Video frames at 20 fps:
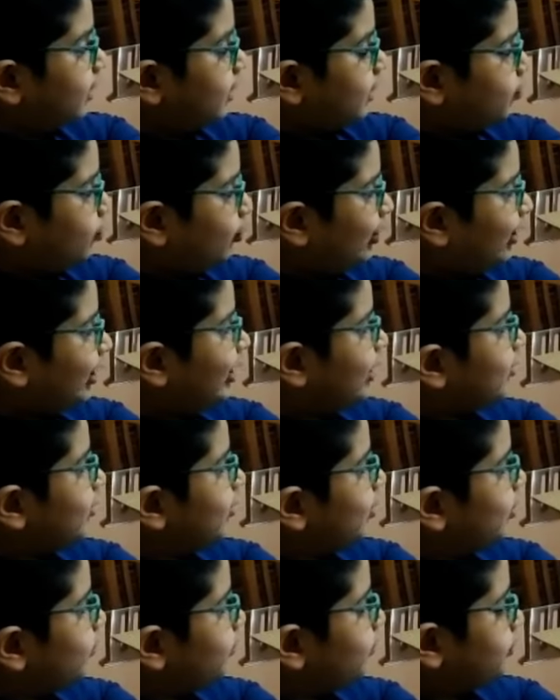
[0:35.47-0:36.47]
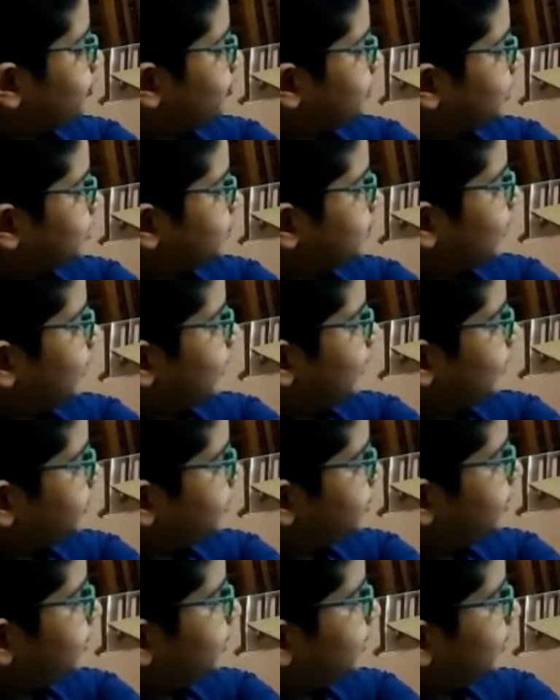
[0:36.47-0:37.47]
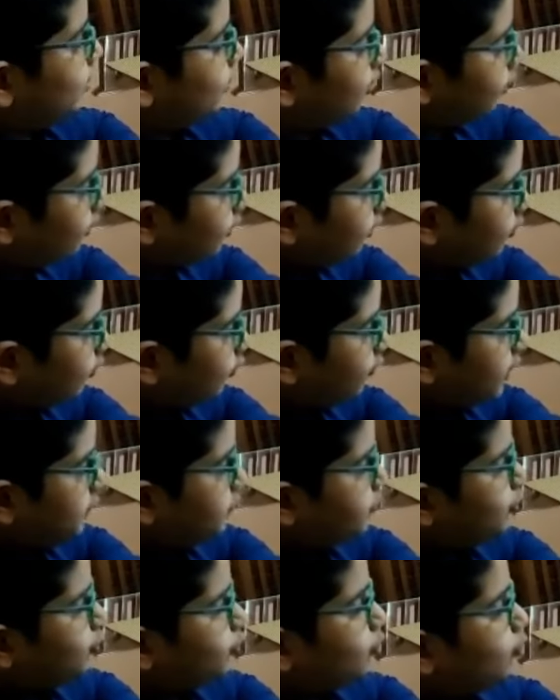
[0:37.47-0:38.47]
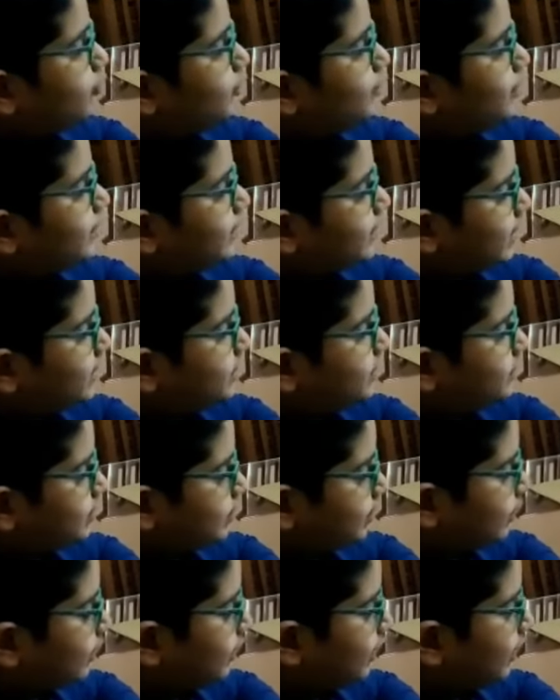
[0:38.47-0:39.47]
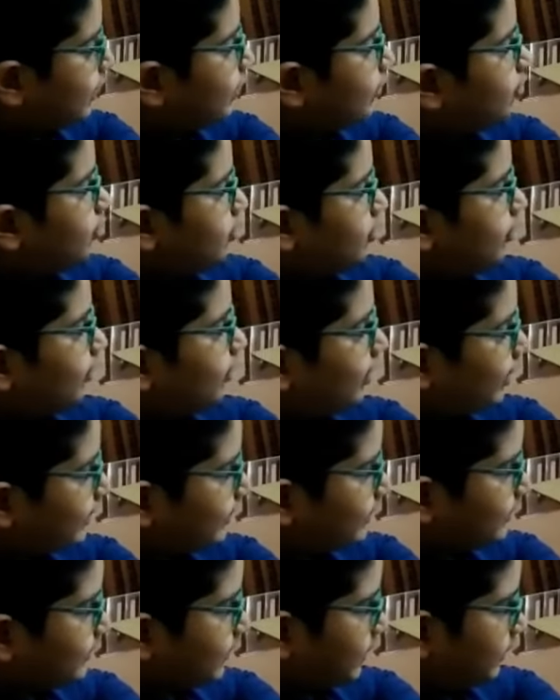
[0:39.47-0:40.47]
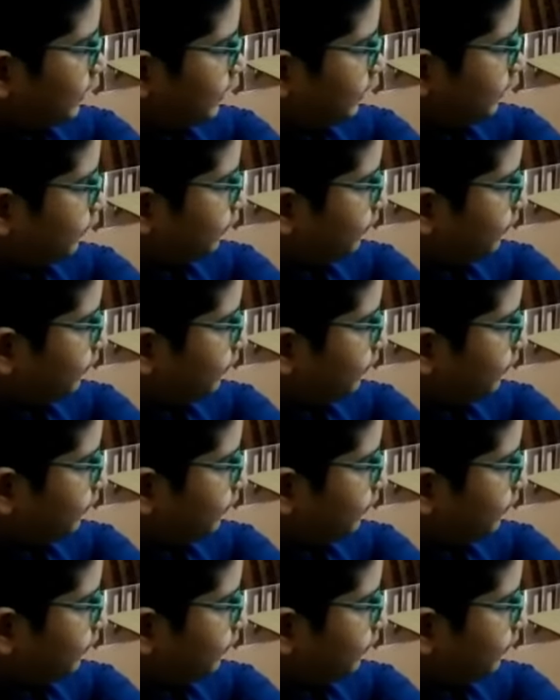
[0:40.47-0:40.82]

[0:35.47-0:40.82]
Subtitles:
doing a long process by unchecking all of them, you could just click on reset.